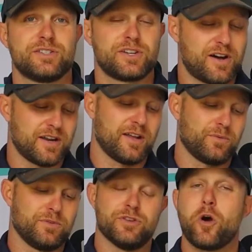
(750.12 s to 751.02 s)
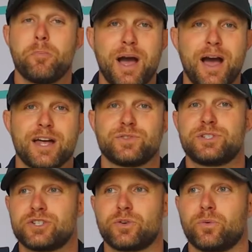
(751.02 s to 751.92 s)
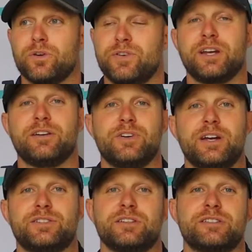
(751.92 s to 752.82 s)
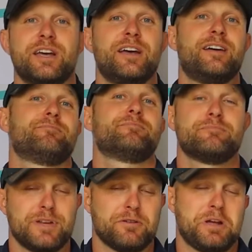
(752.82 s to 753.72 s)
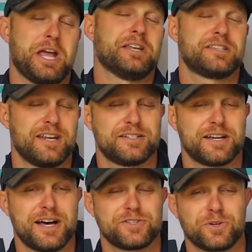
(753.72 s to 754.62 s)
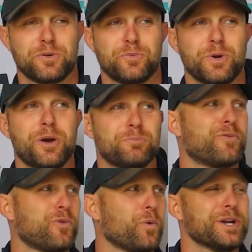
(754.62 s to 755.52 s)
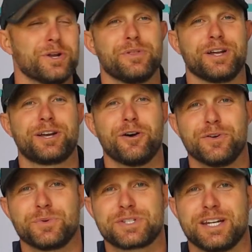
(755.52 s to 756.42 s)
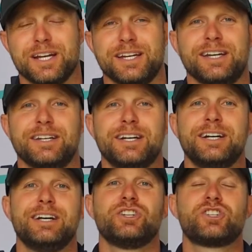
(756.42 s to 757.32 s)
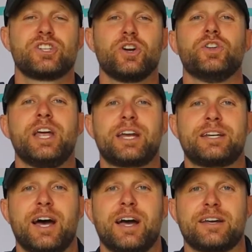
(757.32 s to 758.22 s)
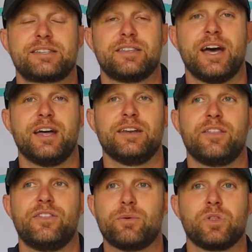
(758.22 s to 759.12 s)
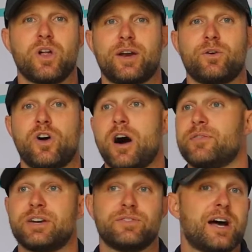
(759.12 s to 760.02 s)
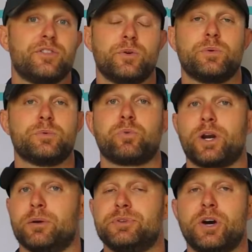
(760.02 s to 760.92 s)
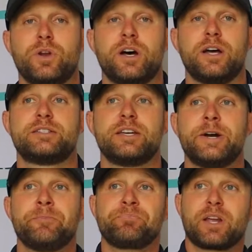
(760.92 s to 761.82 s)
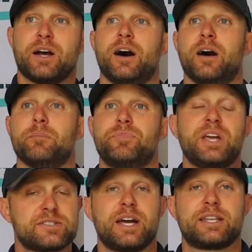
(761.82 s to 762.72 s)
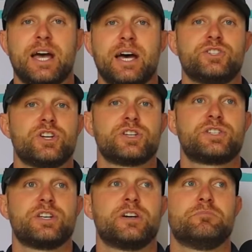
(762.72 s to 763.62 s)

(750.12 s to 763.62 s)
on it, notepads with digital roofing innovations, hand sanitizer before we knew that COVID was going to hit, just little knickknacks that they would like around the office. Every now and then we would bring them donuts, things like that, just to